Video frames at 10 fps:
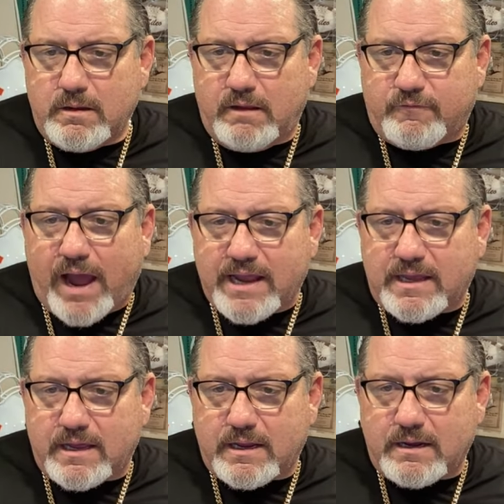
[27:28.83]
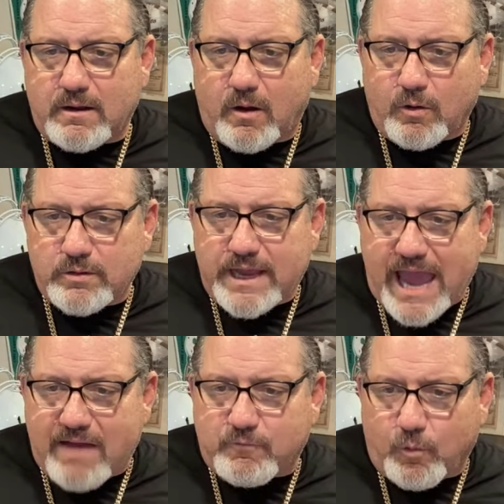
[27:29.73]
If I can only
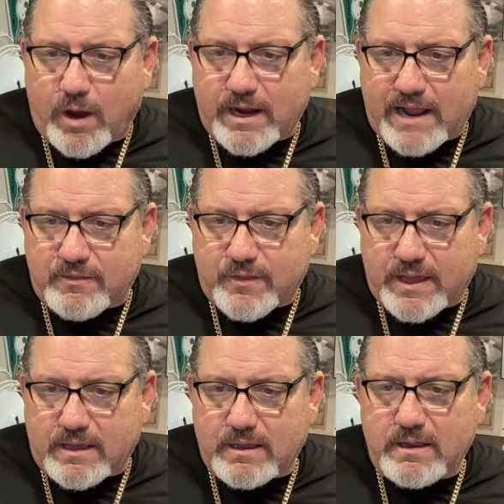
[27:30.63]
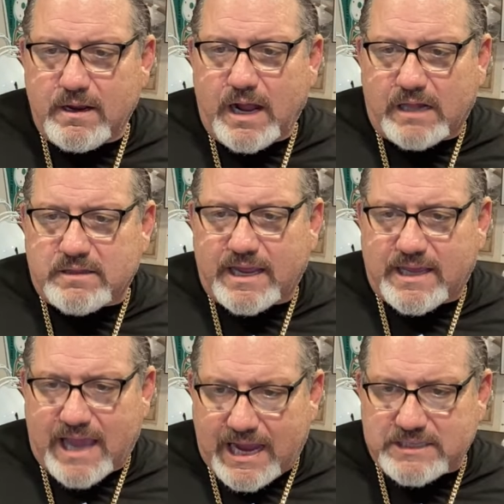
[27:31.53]
have one, I think I'll
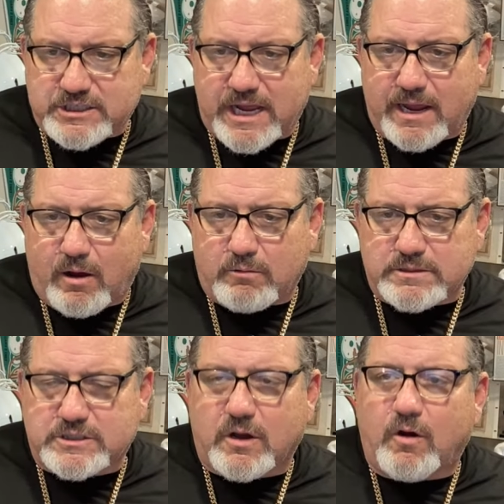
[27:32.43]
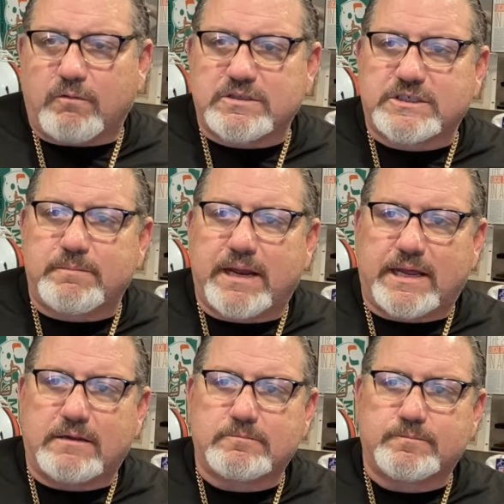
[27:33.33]
take AJ Owens over Smitty.